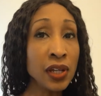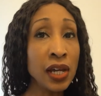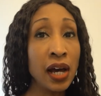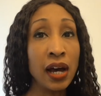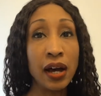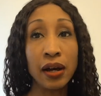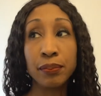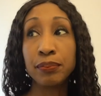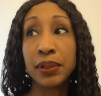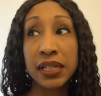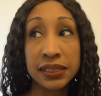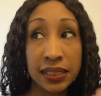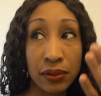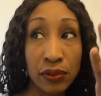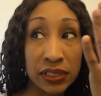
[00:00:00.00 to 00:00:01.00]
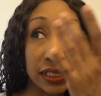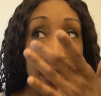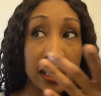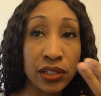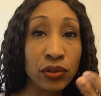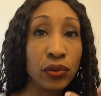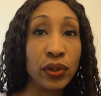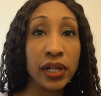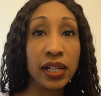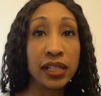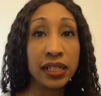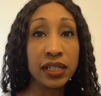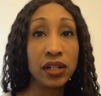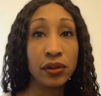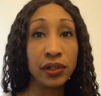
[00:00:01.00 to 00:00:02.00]
um, because I was a little
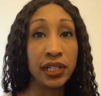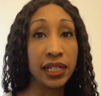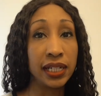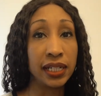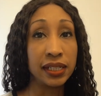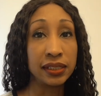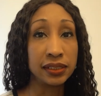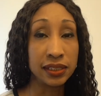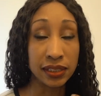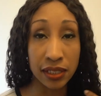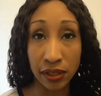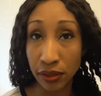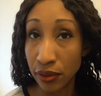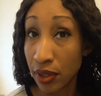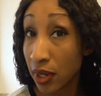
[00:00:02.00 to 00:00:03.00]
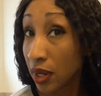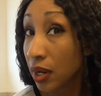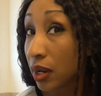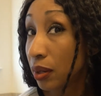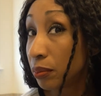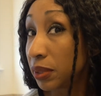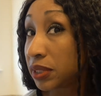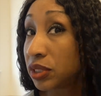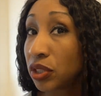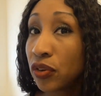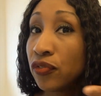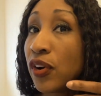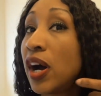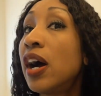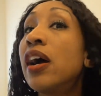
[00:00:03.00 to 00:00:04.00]
oily going in. So, but
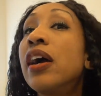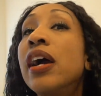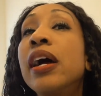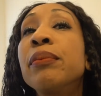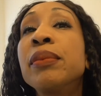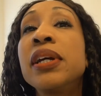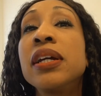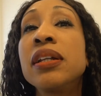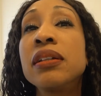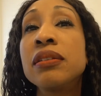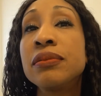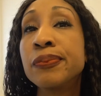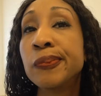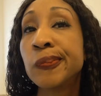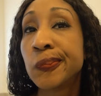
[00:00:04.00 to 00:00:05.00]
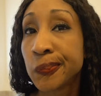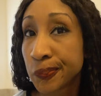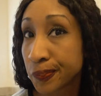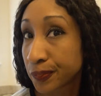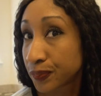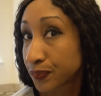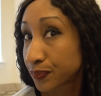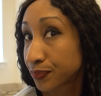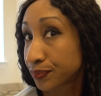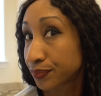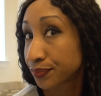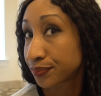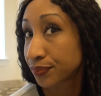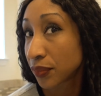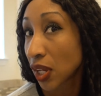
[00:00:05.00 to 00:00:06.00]
so far, I mean,
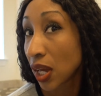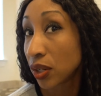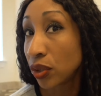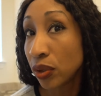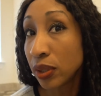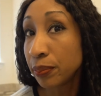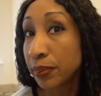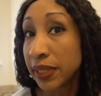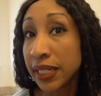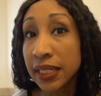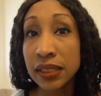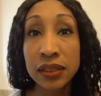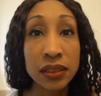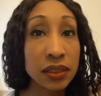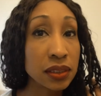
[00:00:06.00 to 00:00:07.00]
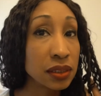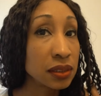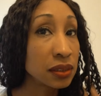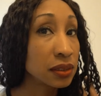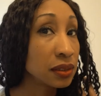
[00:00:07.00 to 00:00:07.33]
no complaints.